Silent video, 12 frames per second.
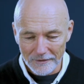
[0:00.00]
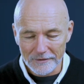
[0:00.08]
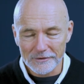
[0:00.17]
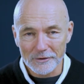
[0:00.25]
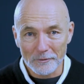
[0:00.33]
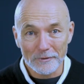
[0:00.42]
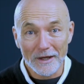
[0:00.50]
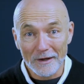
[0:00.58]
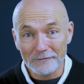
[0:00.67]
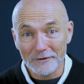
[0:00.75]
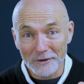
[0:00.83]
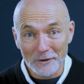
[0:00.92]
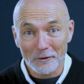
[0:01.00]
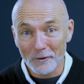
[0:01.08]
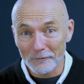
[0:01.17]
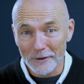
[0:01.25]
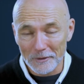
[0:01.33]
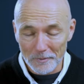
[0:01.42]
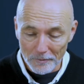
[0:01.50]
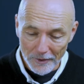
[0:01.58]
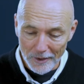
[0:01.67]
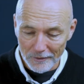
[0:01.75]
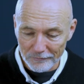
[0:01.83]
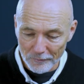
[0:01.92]
so we have the dinner already
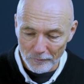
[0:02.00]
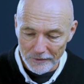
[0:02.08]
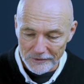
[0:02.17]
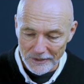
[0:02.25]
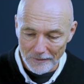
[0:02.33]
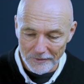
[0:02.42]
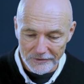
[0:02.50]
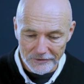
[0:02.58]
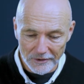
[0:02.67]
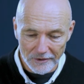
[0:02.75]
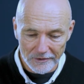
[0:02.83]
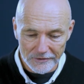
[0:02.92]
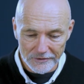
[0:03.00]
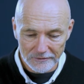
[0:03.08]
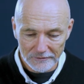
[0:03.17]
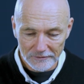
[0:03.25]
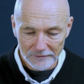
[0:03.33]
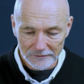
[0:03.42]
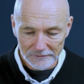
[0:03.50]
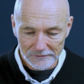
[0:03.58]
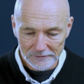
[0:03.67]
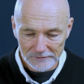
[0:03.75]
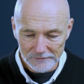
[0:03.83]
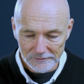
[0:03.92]
prepared for when Sabbath starts.
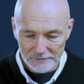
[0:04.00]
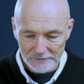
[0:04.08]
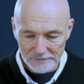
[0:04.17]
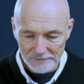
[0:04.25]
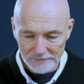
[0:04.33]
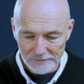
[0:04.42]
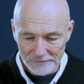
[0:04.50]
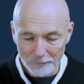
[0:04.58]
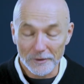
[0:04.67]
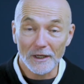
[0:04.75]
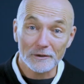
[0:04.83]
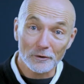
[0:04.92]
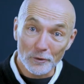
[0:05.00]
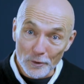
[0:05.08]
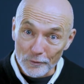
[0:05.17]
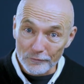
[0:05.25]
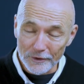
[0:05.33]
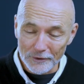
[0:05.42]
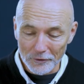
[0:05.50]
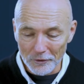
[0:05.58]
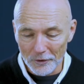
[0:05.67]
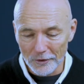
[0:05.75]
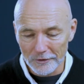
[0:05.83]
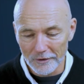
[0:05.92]
We get the hoovering
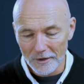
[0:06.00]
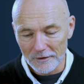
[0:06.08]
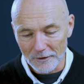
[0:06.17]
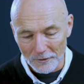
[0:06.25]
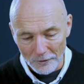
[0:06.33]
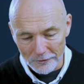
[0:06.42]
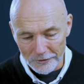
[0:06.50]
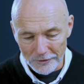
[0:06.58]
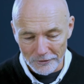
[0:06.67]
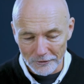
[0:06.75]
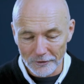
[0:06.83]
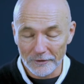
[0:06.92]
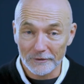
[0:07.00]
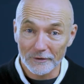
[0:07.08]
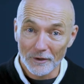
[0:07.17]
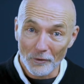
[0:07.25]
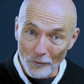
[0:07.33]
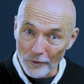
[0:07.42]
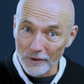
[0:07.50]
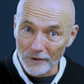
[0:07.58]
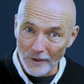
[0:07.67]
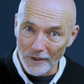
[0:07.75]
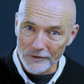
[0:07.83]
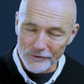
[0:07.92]
done, the laundry done,
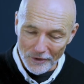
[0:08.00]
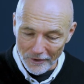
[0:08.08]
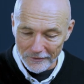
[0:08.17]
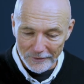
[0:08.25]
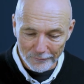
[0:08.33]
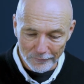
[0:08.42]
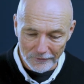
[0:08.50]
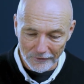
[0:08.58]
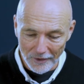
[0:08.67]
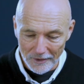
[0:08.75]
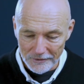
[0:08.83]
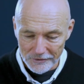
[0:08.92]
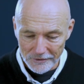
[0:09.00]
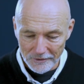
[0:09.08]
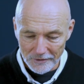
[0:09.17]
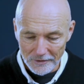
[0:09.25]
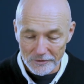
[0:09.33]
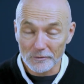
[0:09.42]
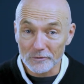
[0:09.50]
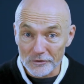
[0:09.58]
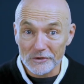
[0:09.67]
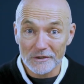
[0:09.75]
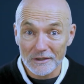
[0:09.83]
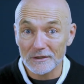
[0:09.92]
organised on different days, so it
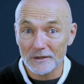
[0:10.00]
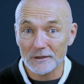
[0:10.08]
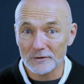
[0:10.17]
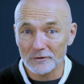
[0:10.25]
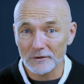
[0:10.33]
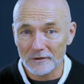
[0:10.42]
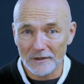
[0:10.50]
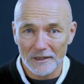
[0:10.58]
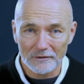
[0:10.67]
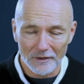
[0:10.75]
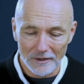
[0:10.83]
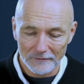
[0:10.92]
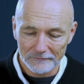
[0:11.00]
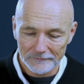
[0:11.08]
doesn't need to get done on that day.